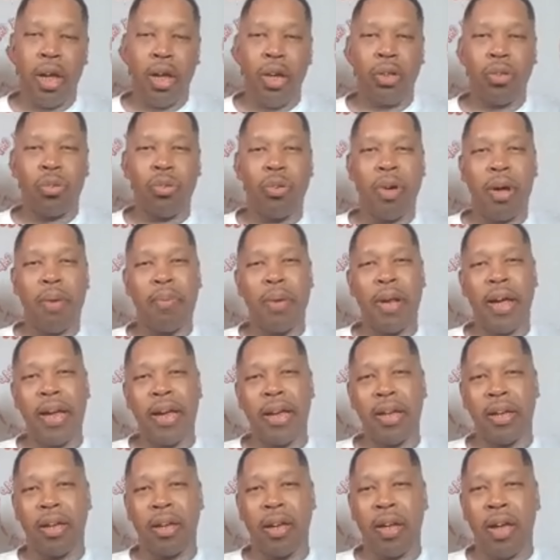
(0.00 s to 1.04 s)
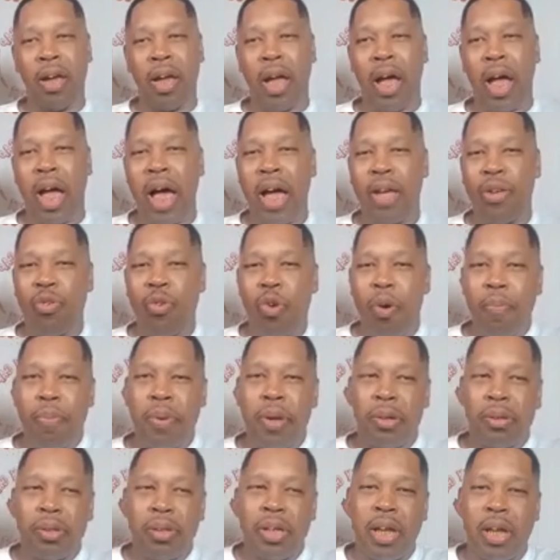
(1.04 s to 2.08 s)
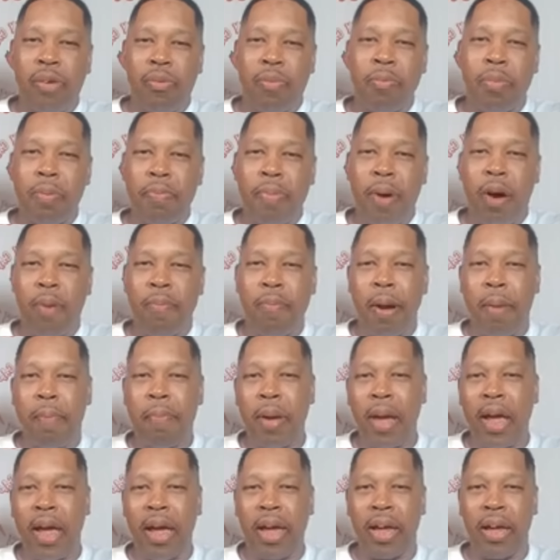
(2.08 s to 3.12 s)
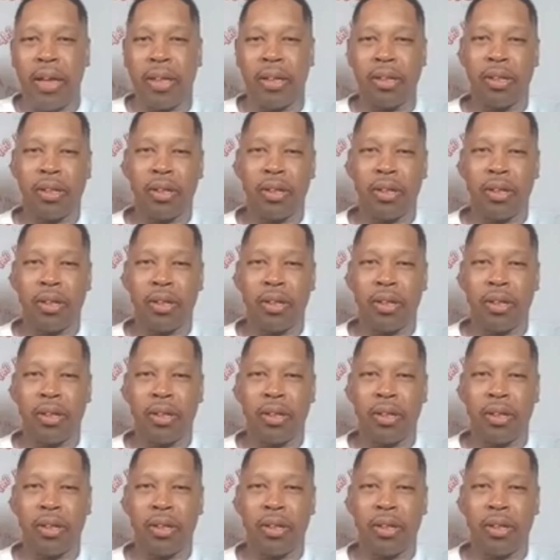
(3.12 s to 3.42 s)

So I'm like, how you going to be upset with me about my past?